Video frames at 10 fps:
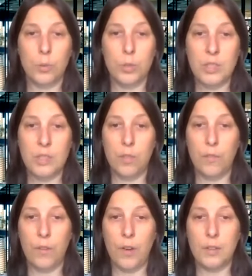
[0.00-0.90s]
receive
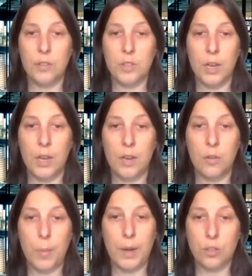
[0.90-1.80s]
the funds
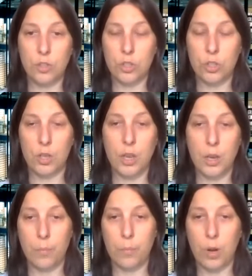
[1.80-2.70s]
and manage
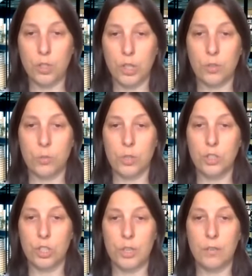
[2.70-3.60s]
the project or
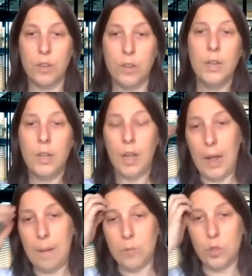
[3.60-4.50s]
initiative.
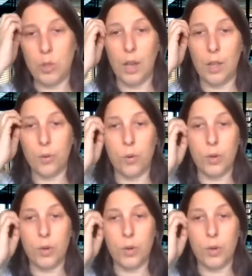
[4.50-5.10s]
So the other